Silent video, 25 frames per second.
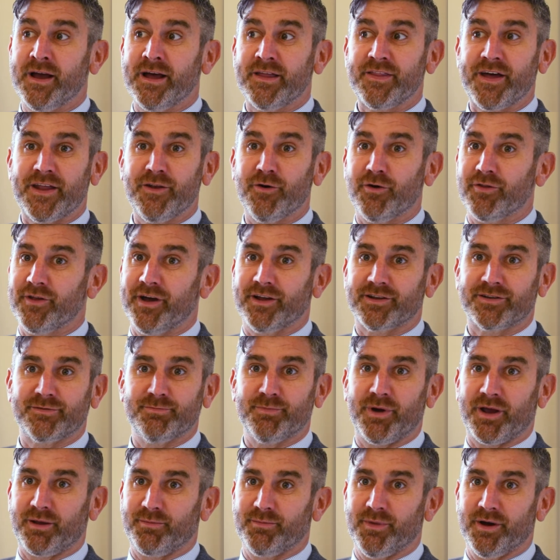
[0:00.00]
They're not there to
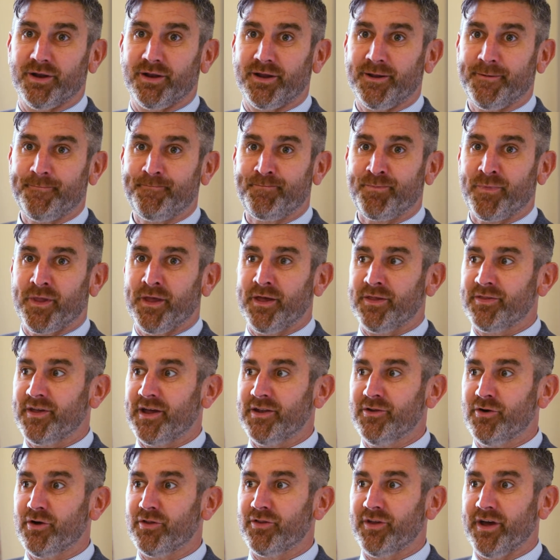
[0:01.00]
make money.
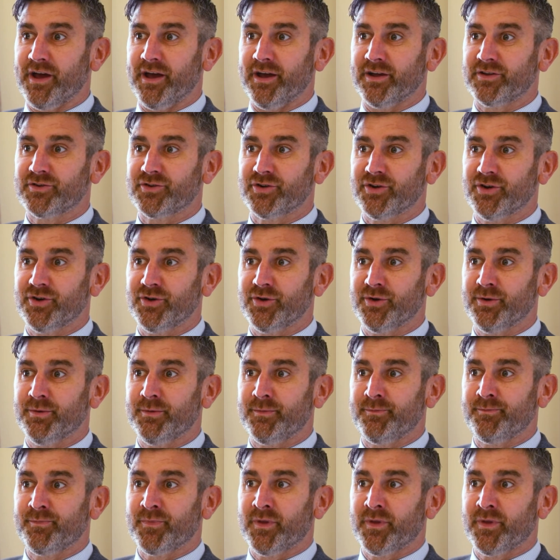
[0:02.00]
They're not there to